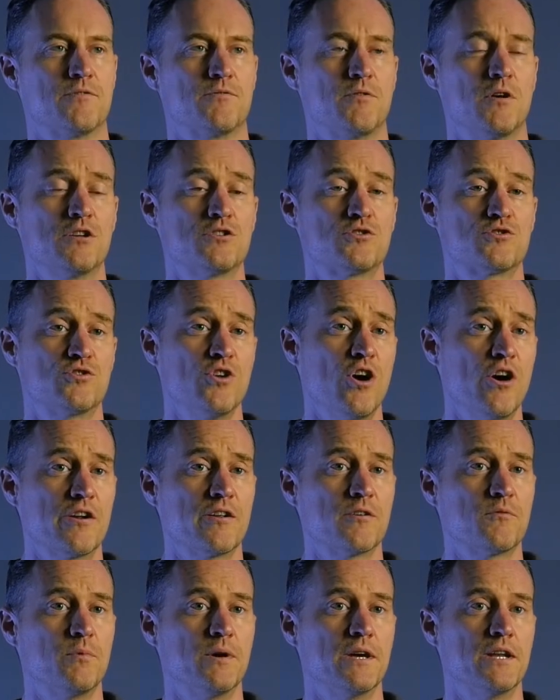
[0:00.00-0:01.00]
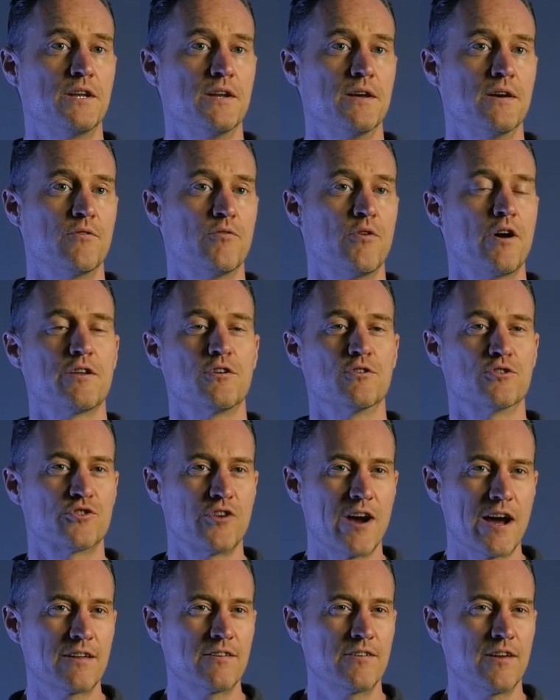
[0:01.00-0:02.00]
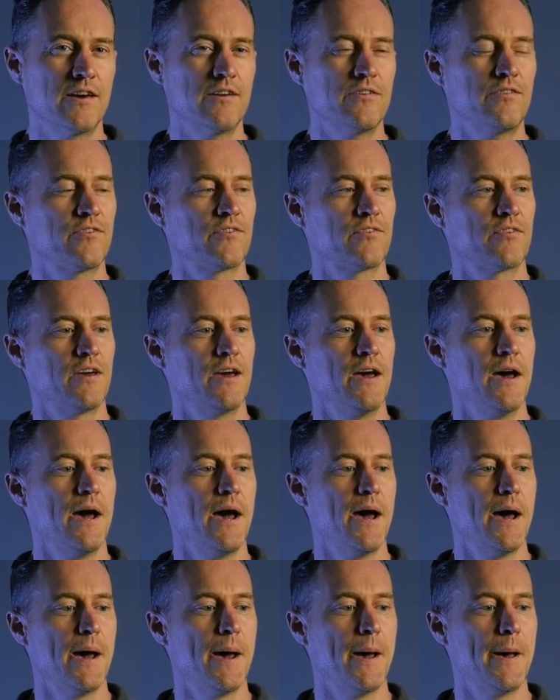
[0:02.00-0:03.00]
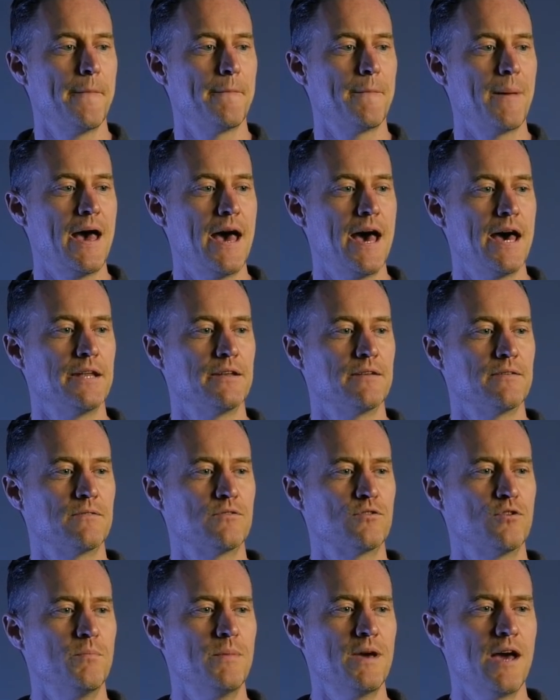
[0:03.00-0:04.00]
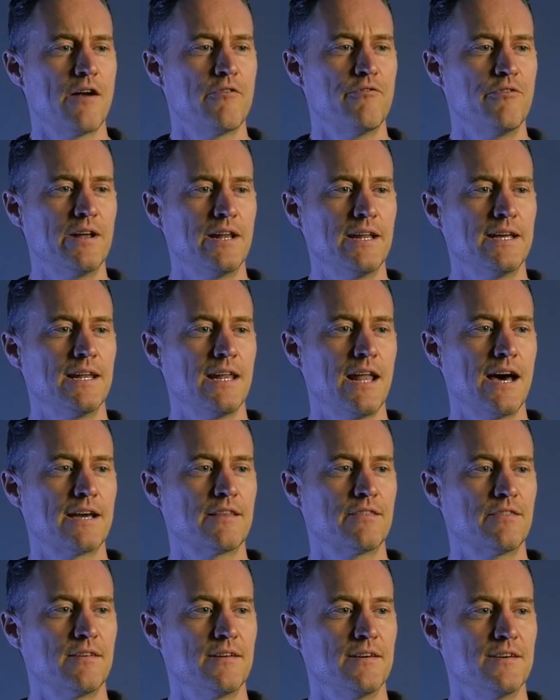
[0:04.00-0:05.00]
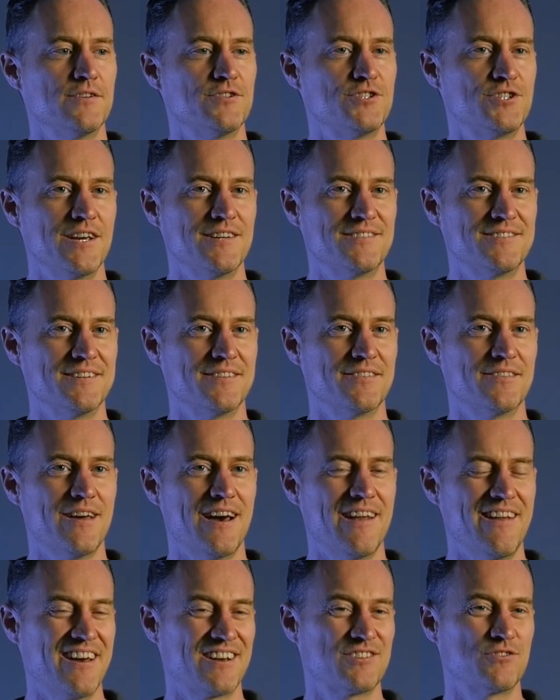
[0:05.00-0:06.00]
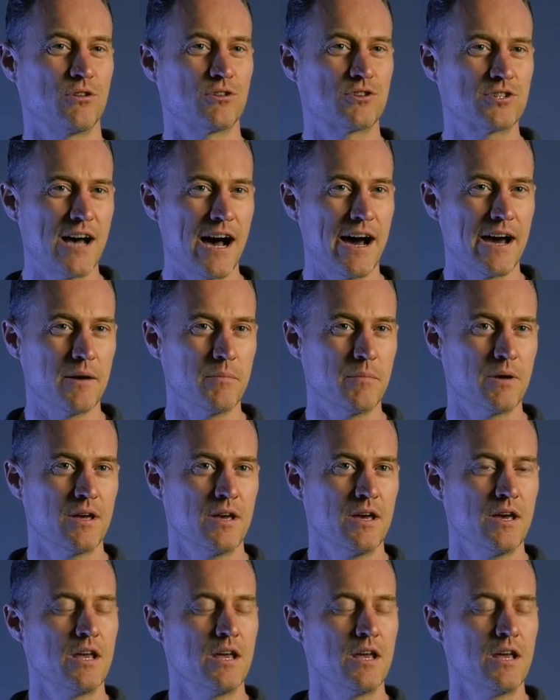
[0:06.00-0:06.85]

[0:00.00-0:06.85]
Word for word: So I started with uh, running on track days, um, and to me I really liked the chasing that an actual time,